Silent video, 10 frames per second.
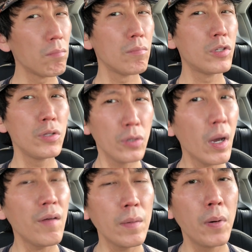Do you
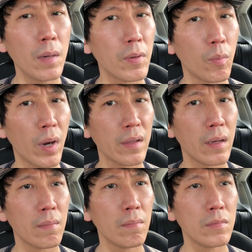have a problem,
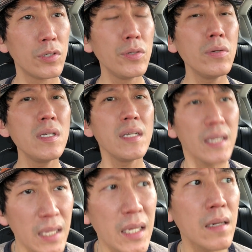YM? Do you
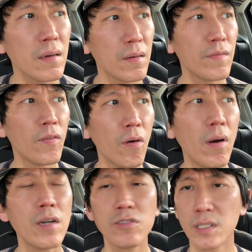need
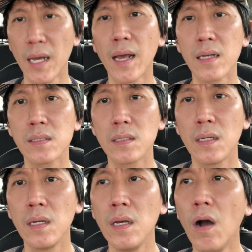400 decks?
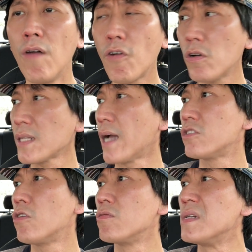Of course, I
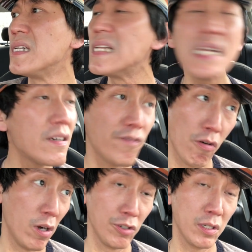don't need
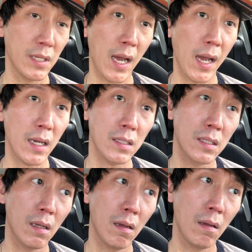400
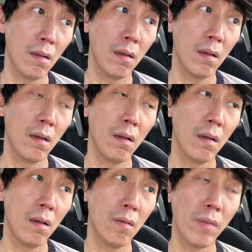decks,
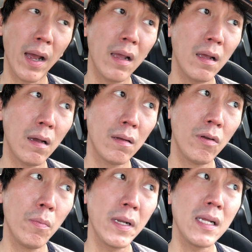right?
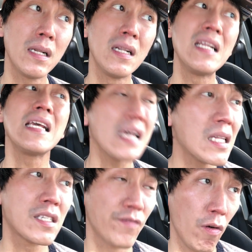Nobody
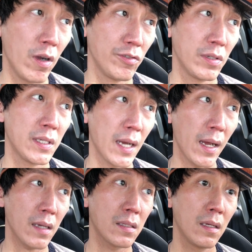needs 400
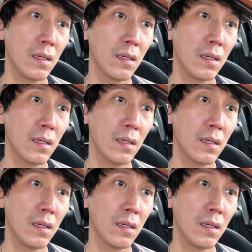decks.